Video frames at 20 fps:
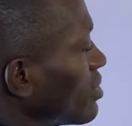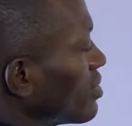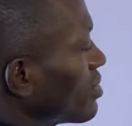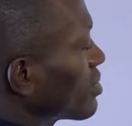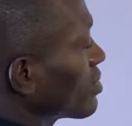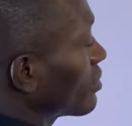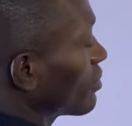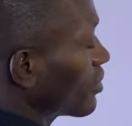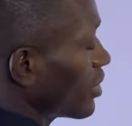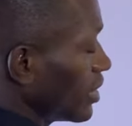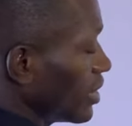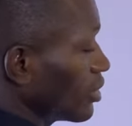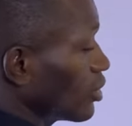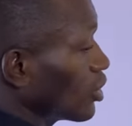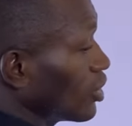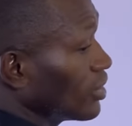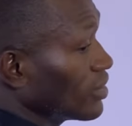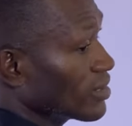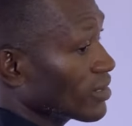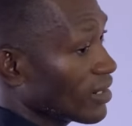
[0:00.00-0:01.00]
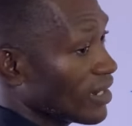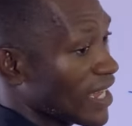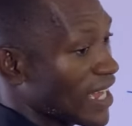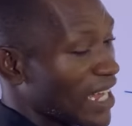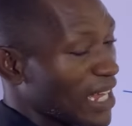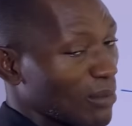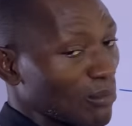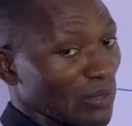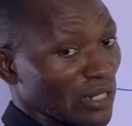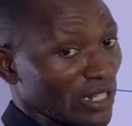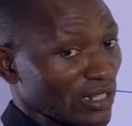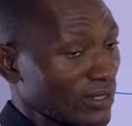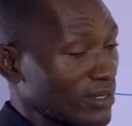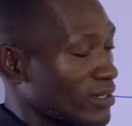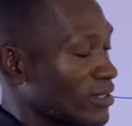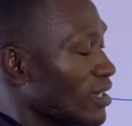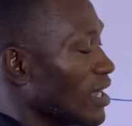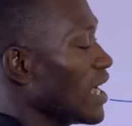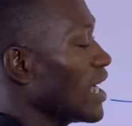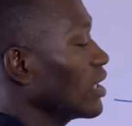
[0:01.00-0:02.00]
is creditor is a
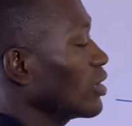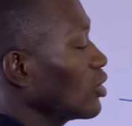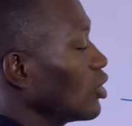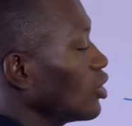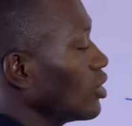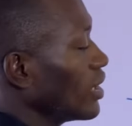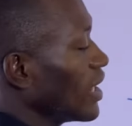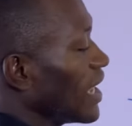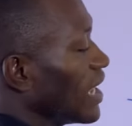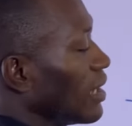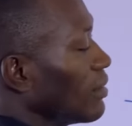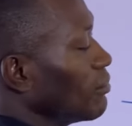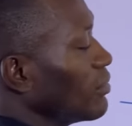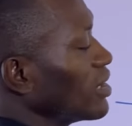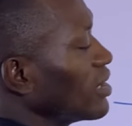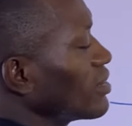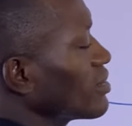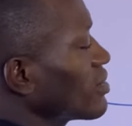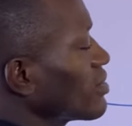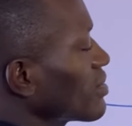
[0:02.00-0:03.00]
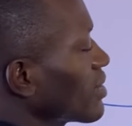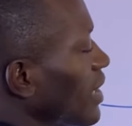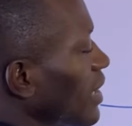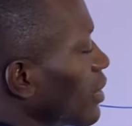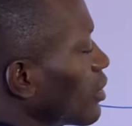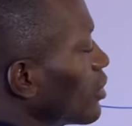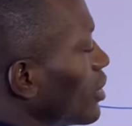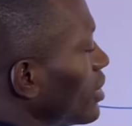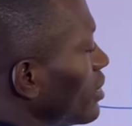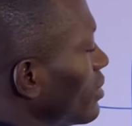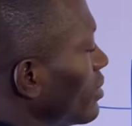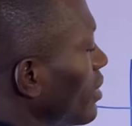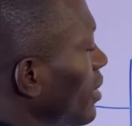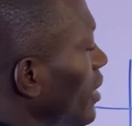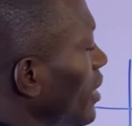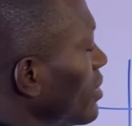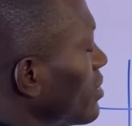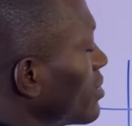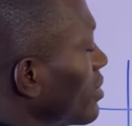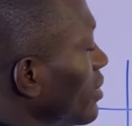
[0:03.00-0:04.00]
liability, and all liabilities are credited.
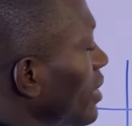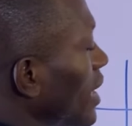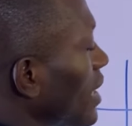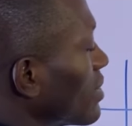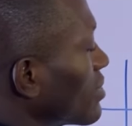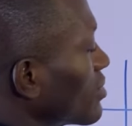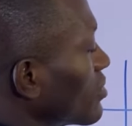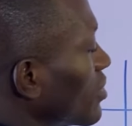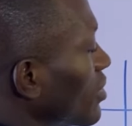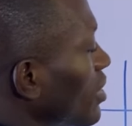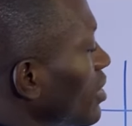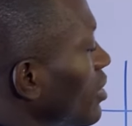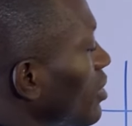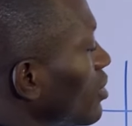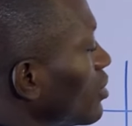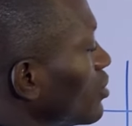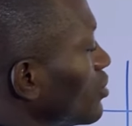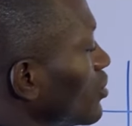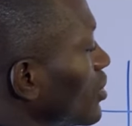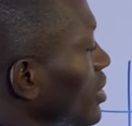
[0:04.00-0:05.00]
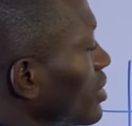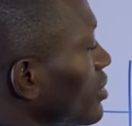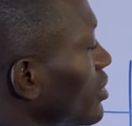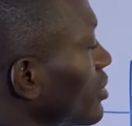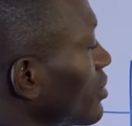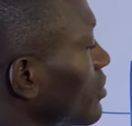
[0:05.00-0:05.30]
Let's say that's 300.